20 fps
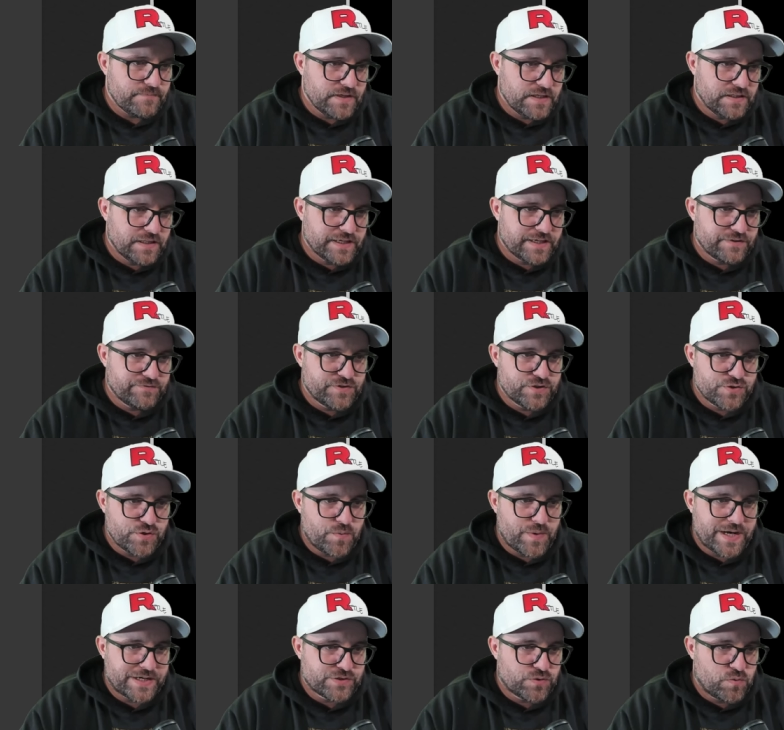Like, if there's
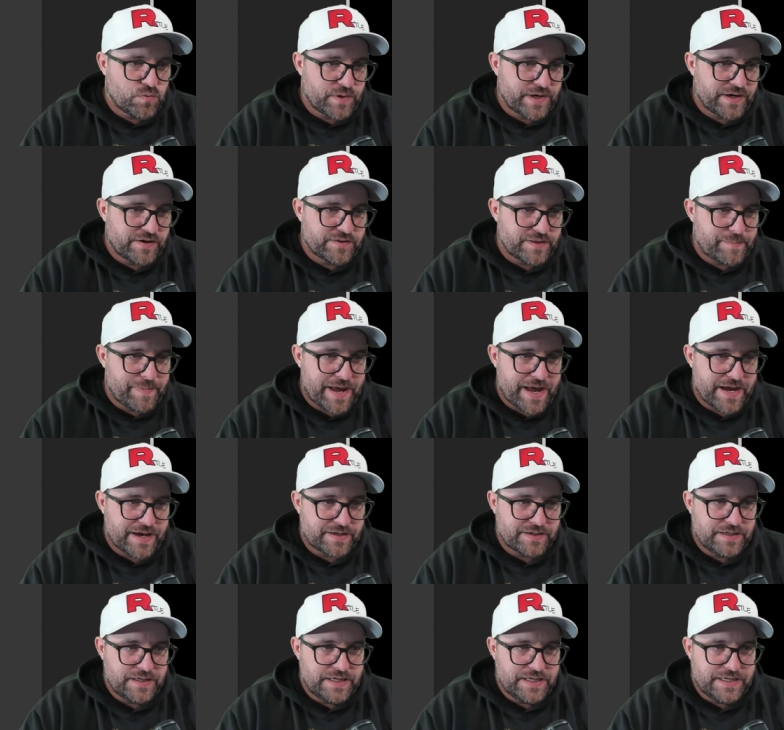no actual wear on the
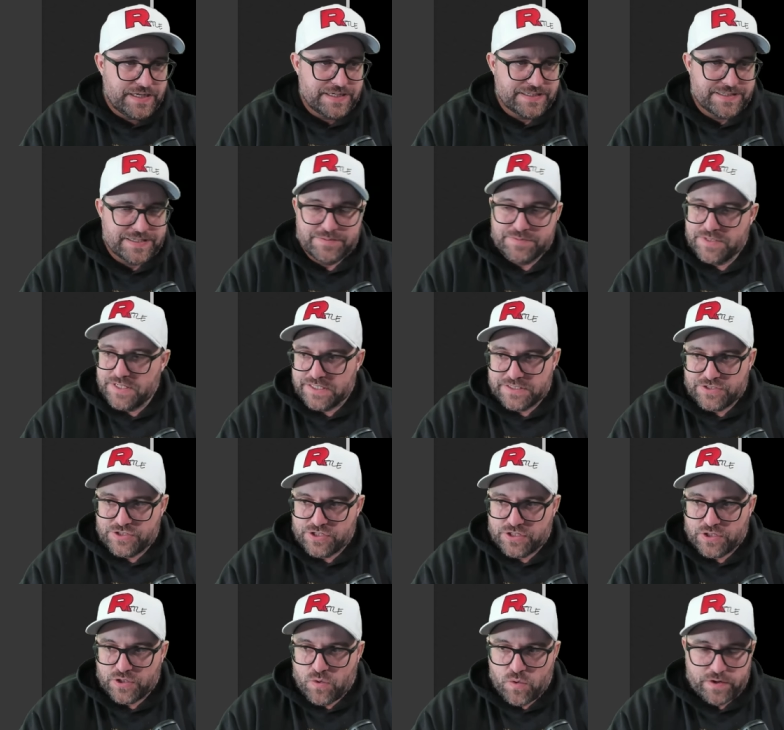pack, it seems like it's
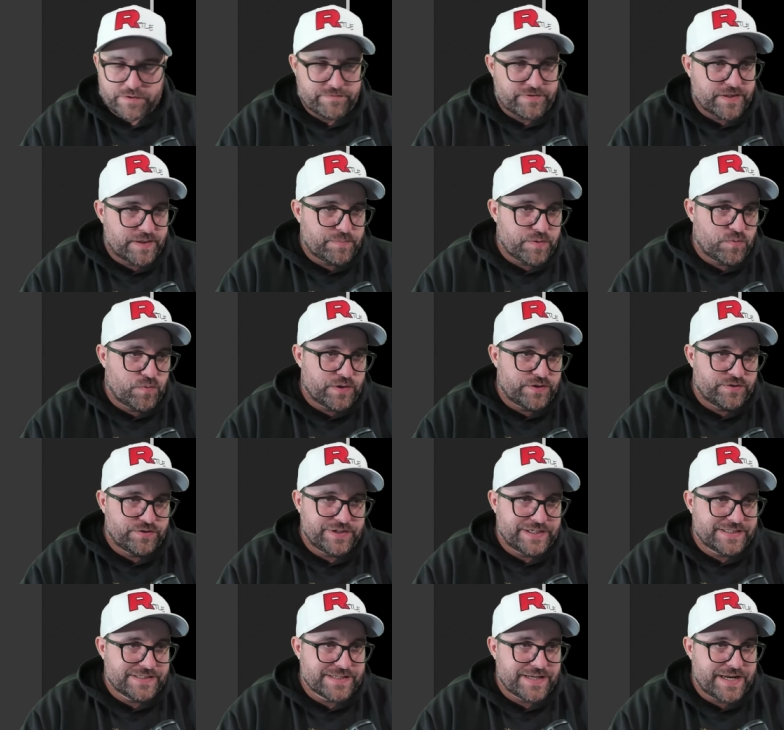just a coin flip of whether
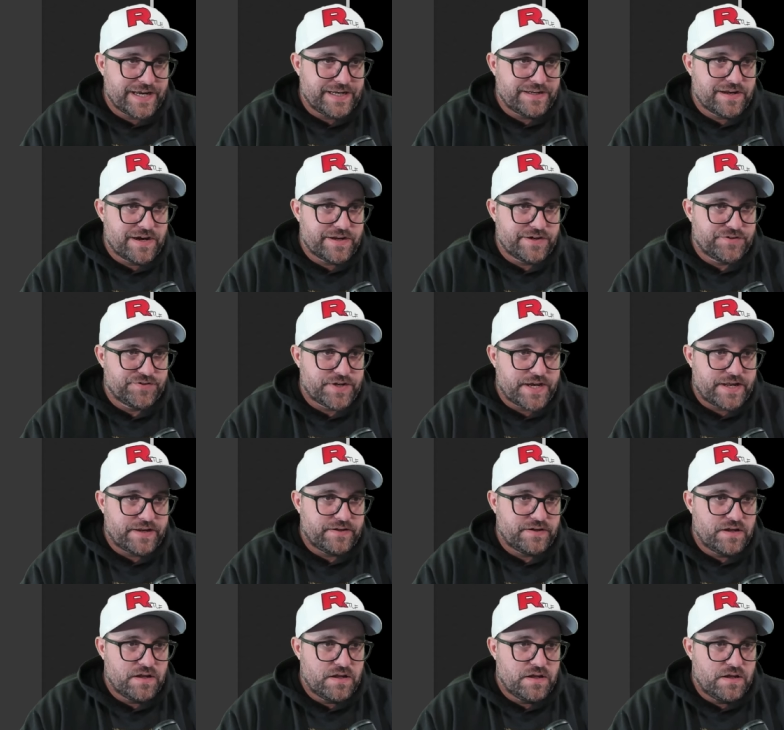it gets an 8, 9, or
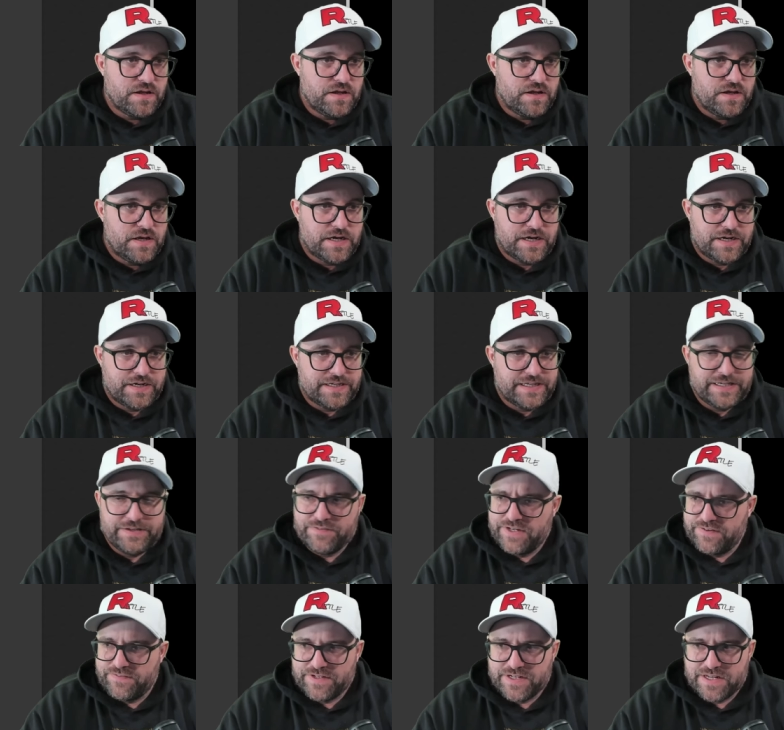10.
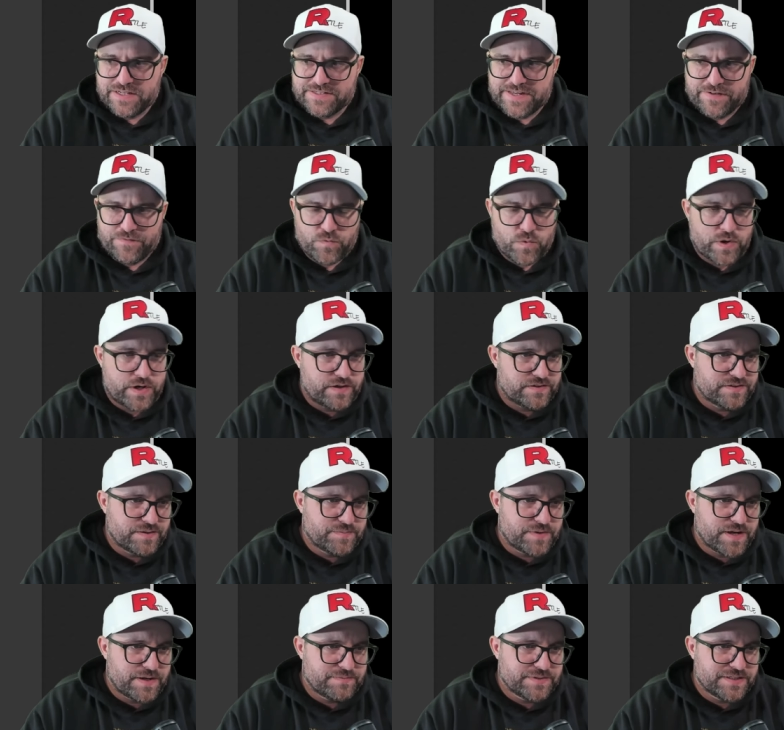Even if it does have wear,
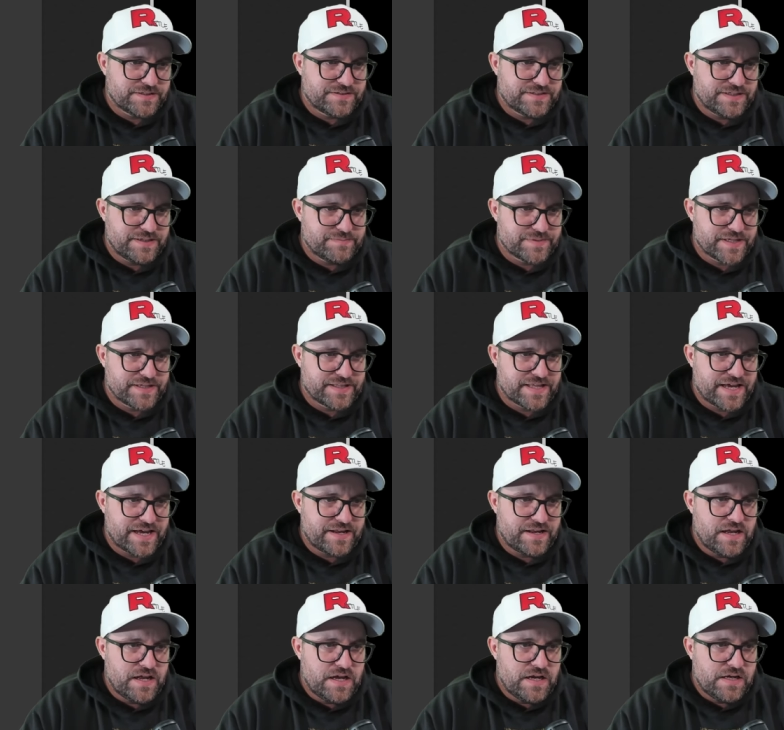sometimes it seems like
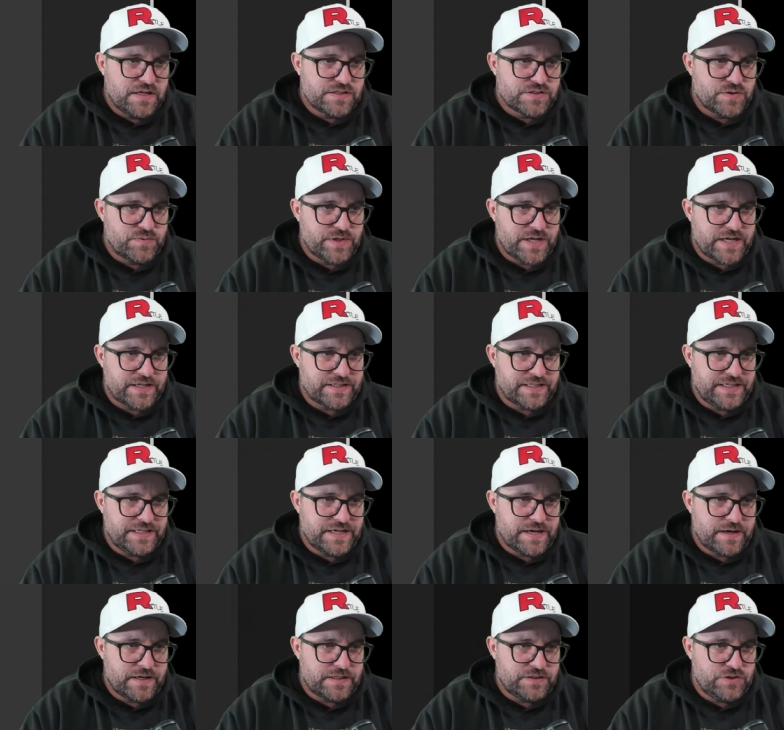that. So we got
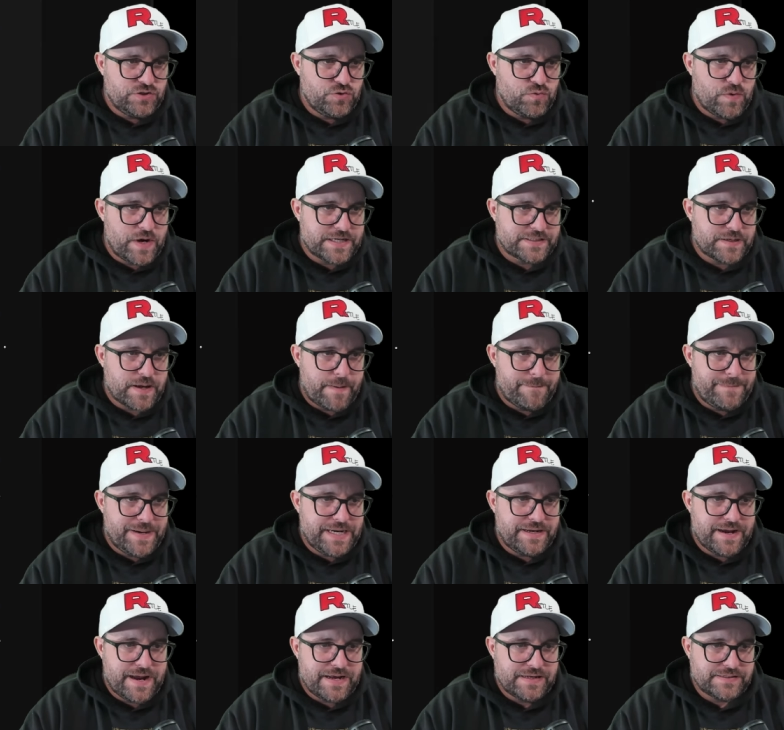the
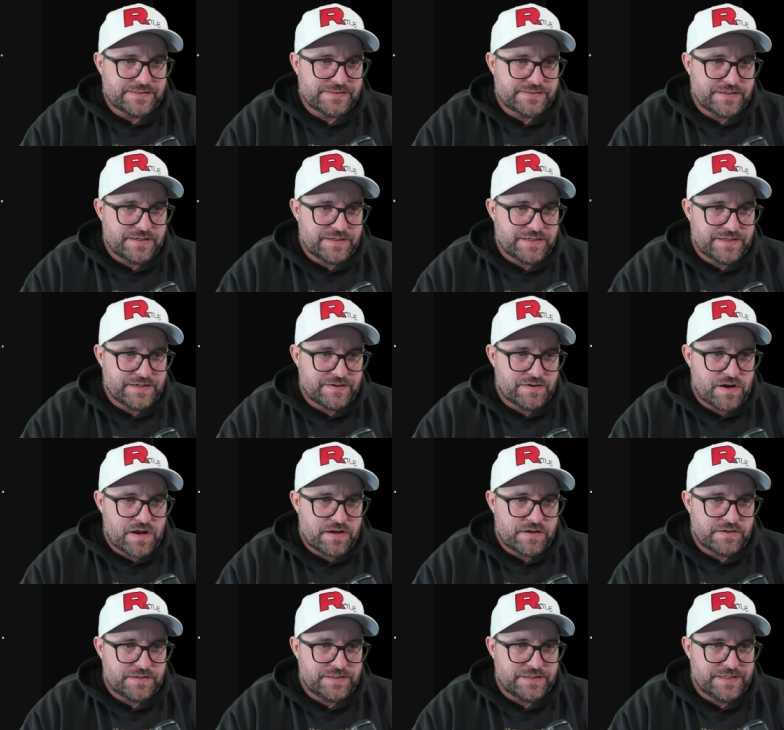USPS,
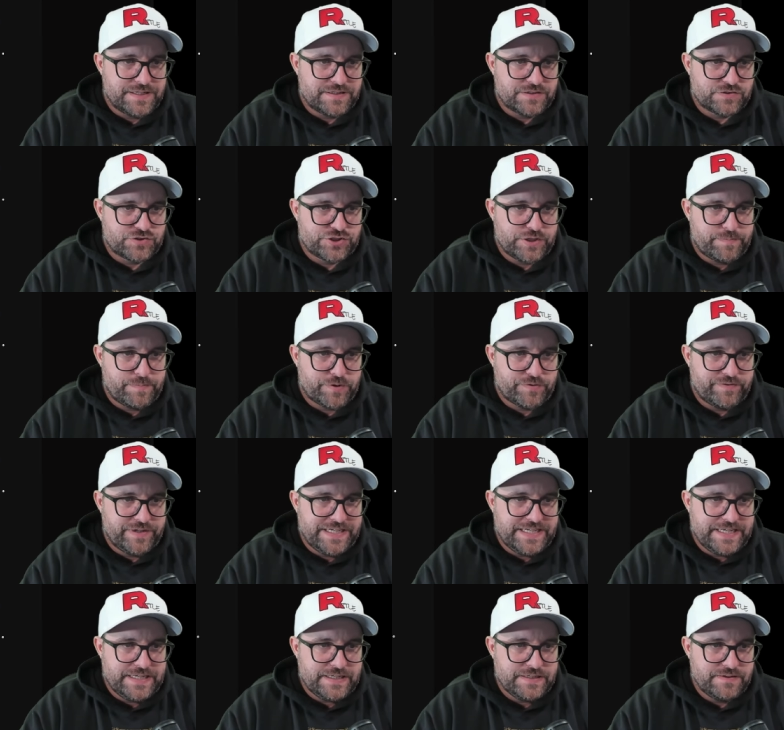little
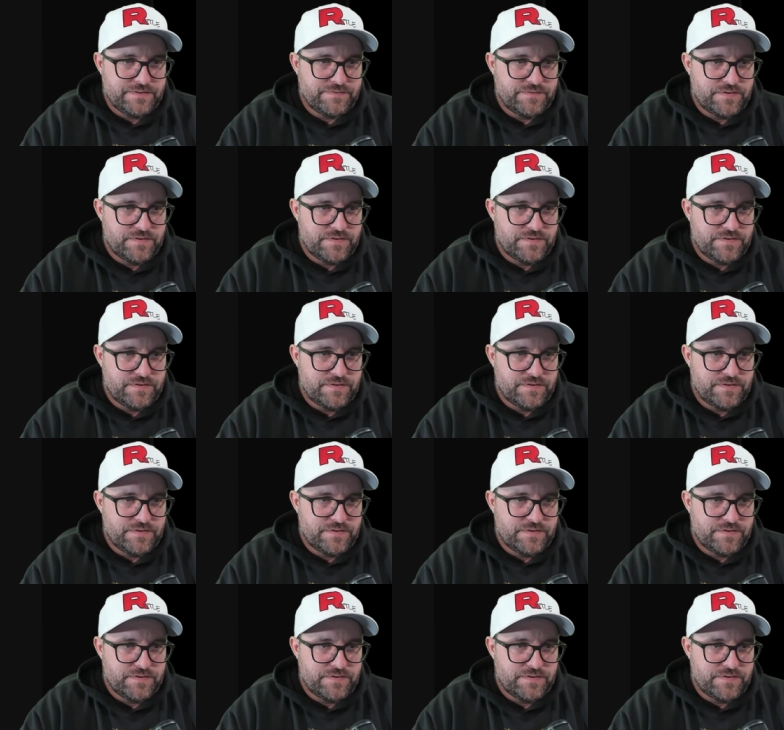shipperini.